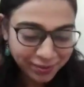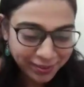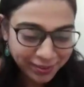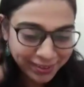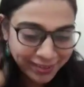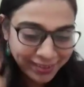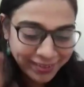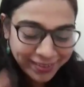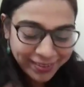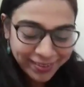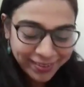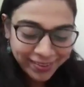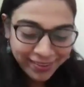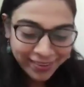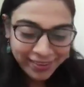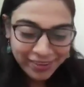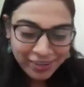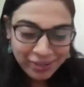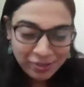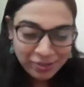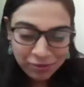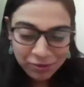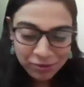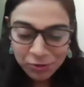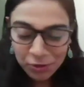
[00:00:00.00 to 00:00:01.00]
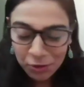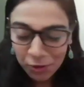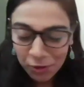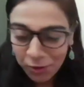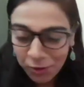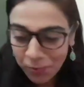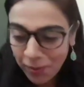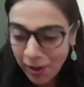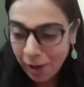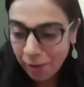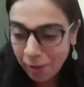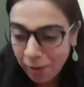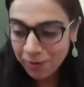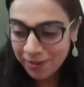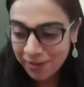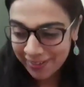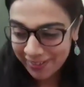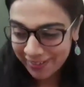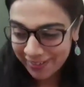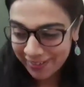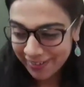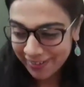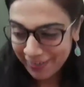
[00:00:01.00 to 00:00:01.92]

We talk about